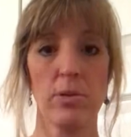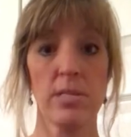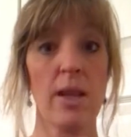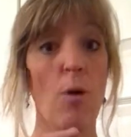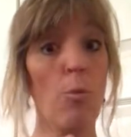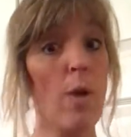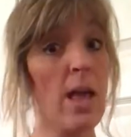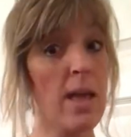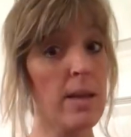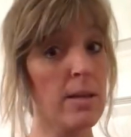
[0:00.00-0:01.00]
Now
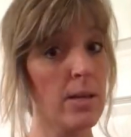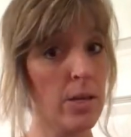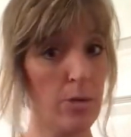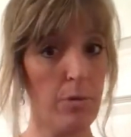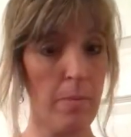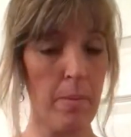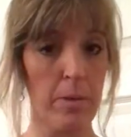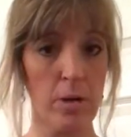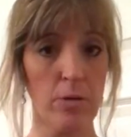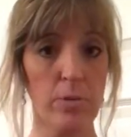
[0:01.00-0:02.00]
when, you
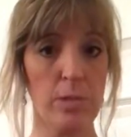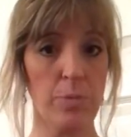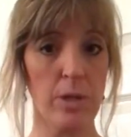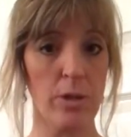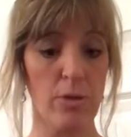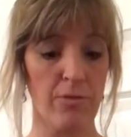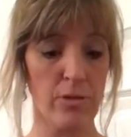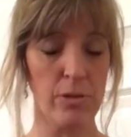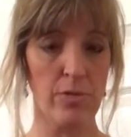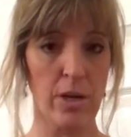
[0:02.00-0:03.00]
remember, was with your
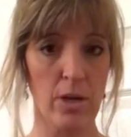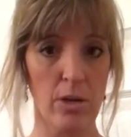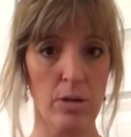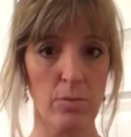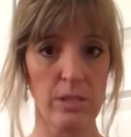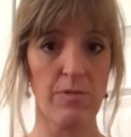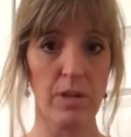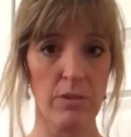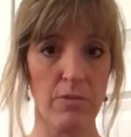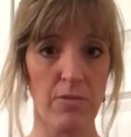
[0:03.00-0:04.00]
first finger, was
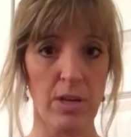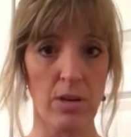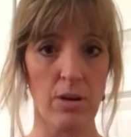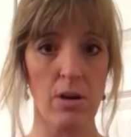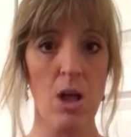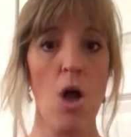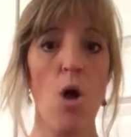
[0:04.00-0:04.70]
finger to finger.